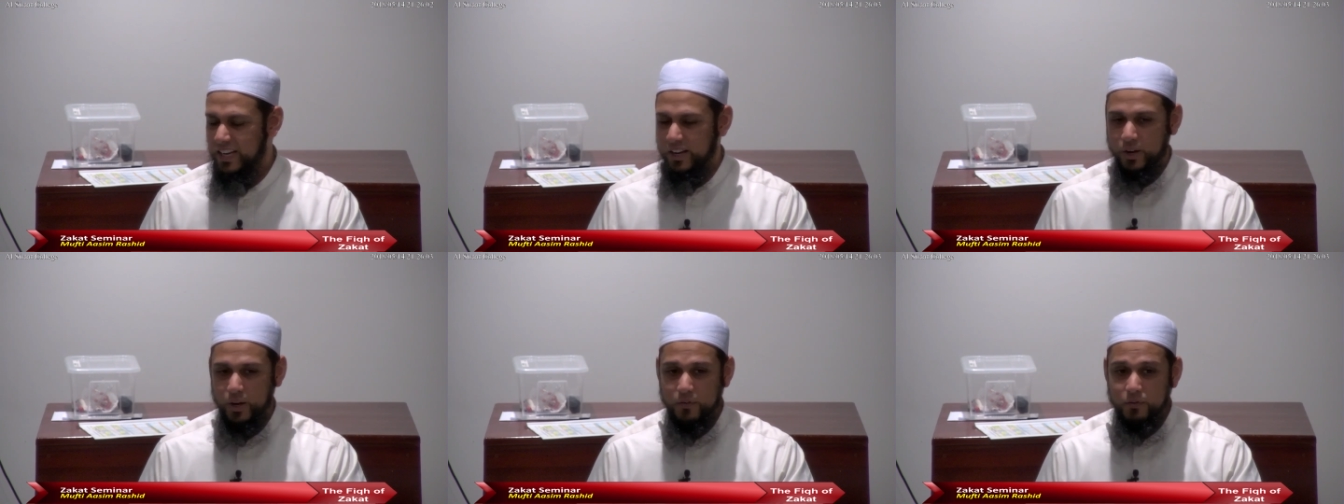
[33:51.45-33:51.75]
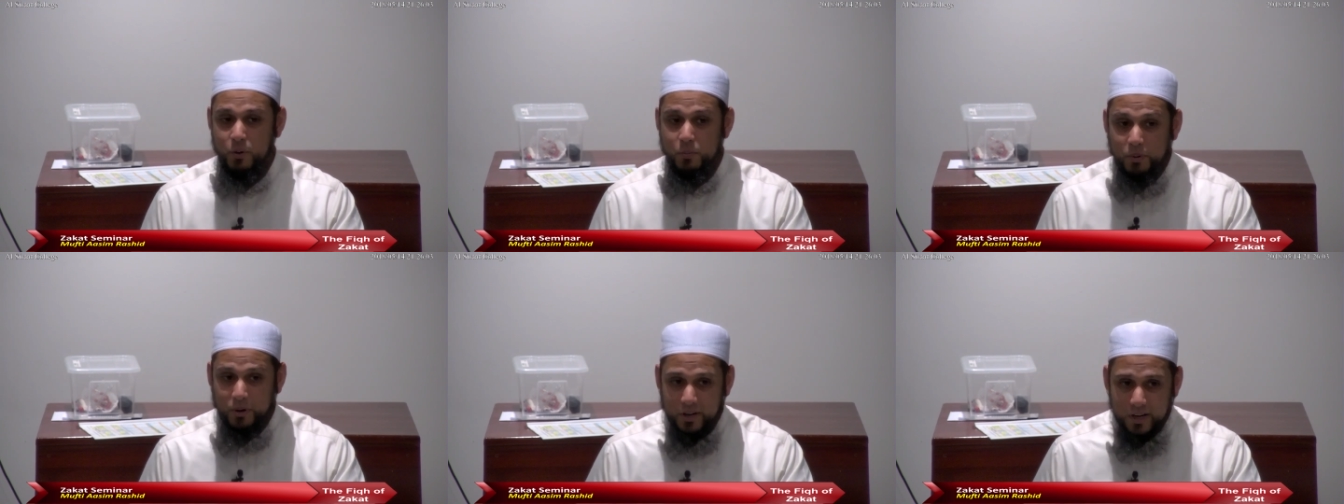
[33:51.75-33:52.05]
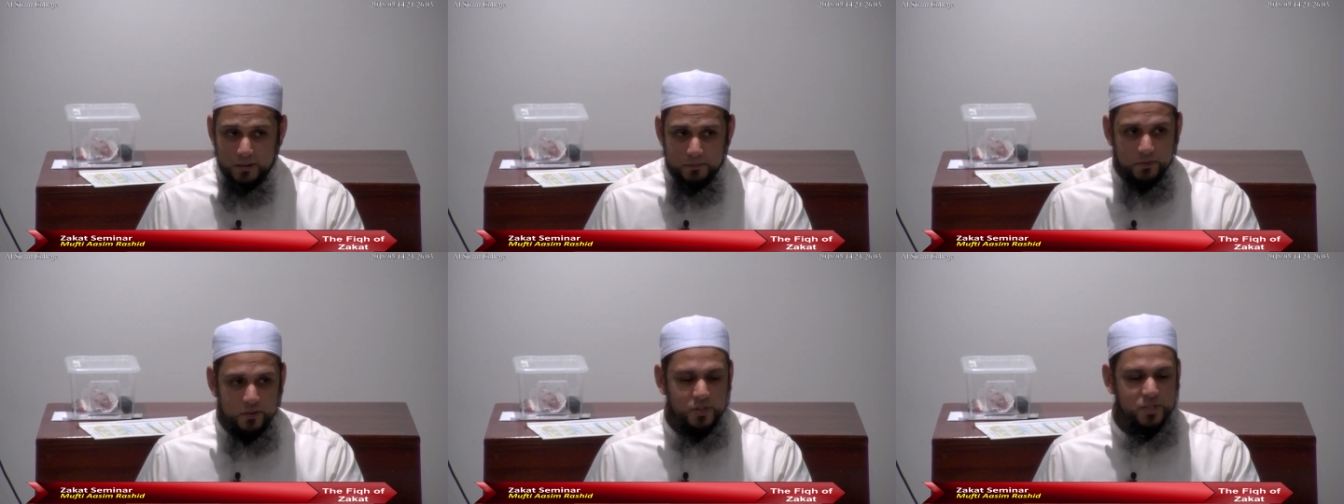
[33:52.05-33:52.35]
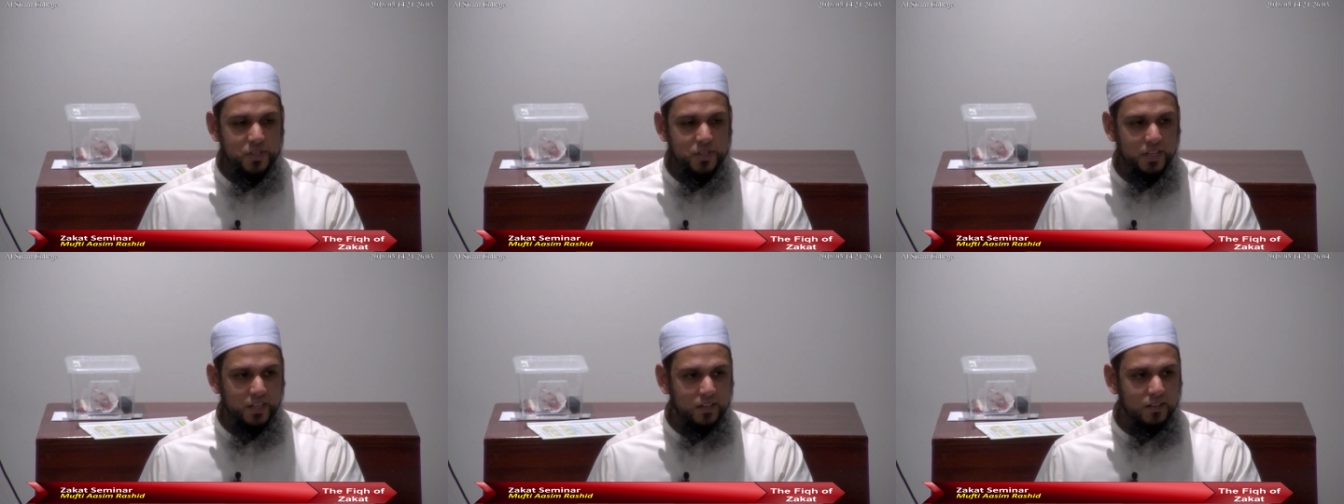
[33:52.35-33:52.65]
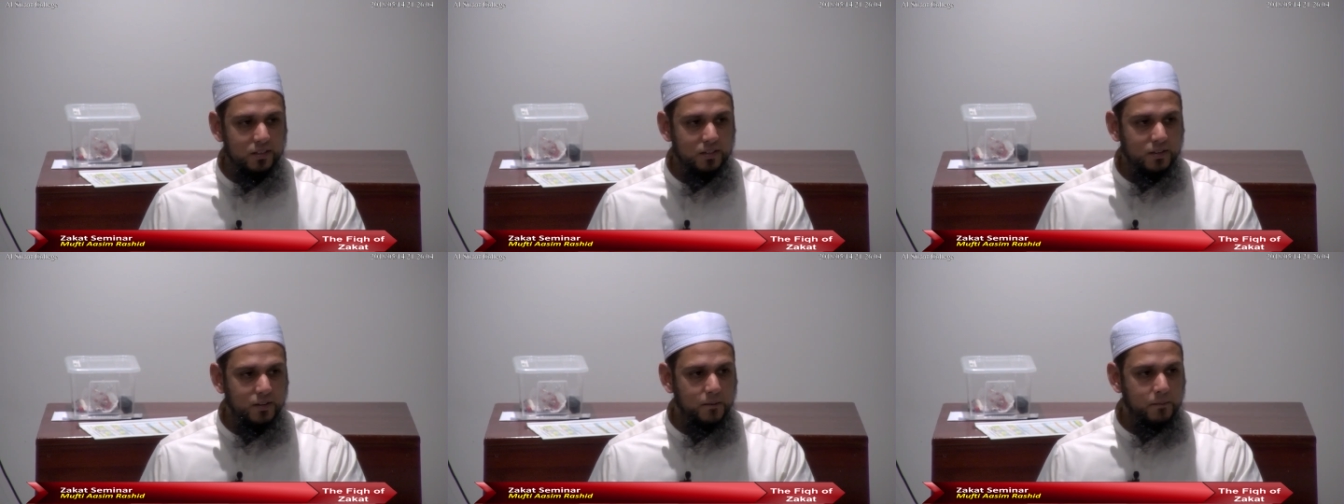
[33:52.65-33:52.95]
Now, if you put it up for
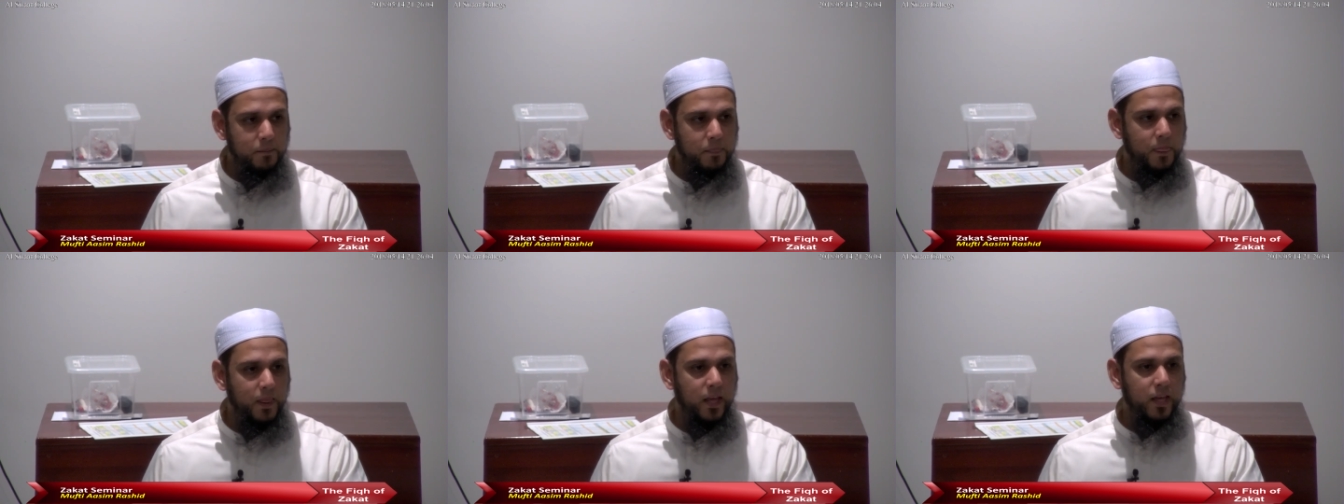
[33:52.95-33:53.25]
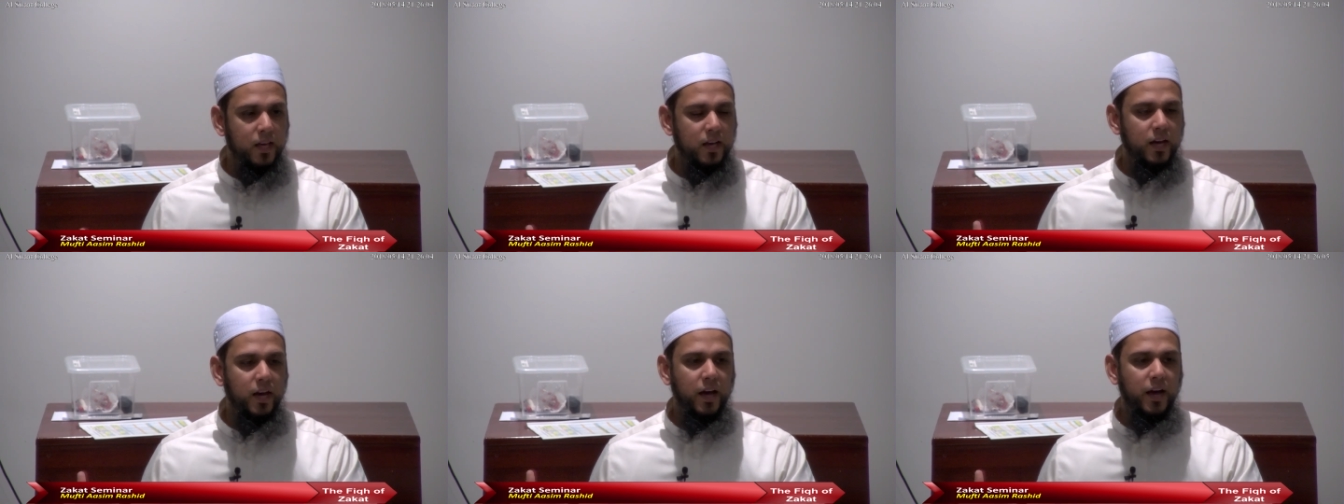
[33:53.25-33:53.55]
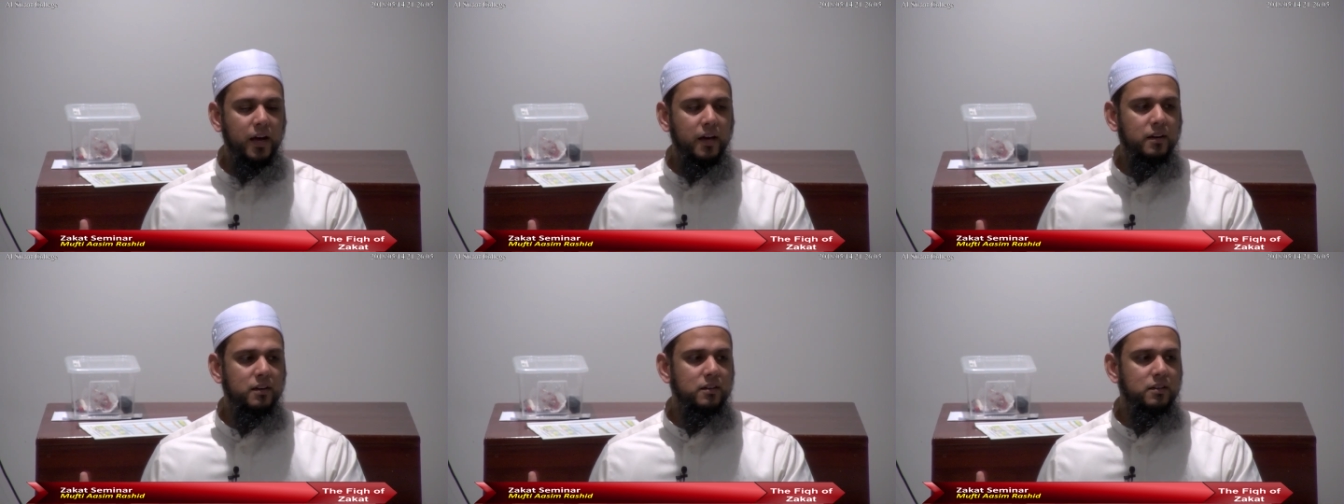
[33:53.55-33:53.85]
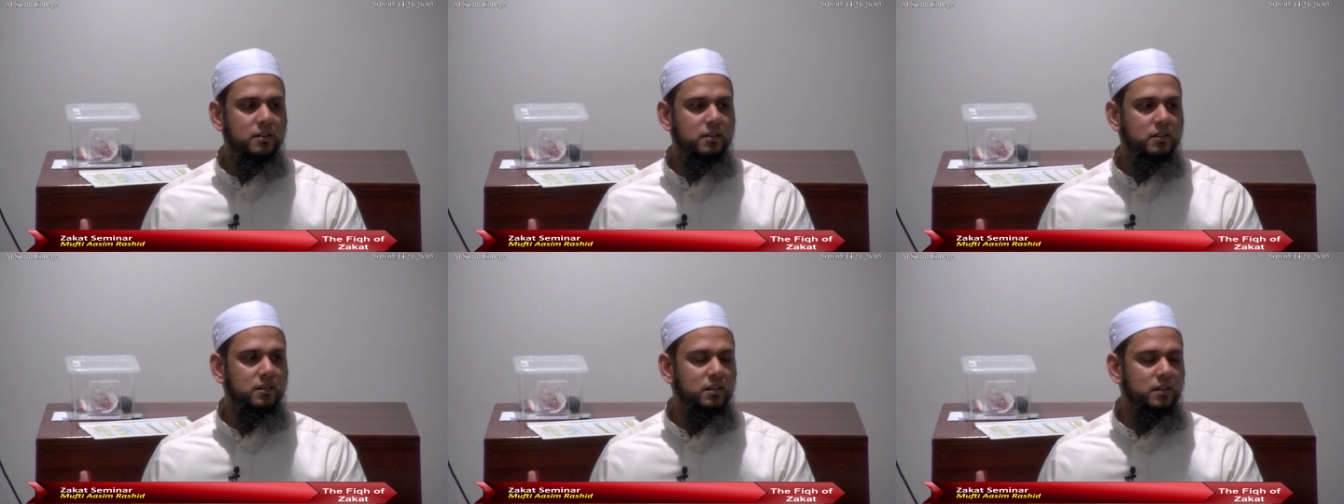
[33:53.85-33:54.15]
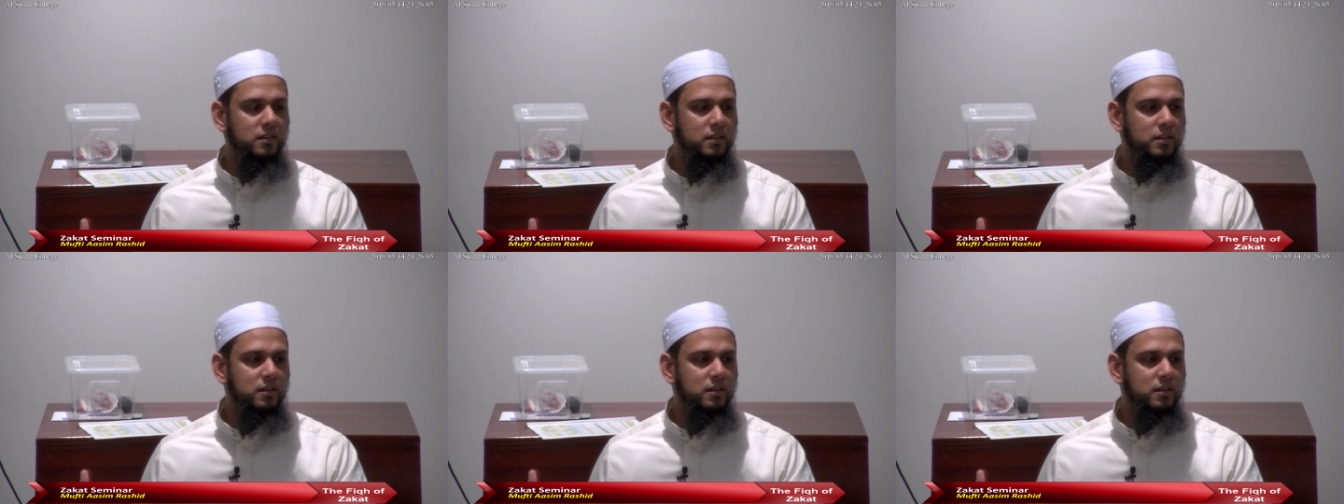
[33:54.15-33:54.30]
sale and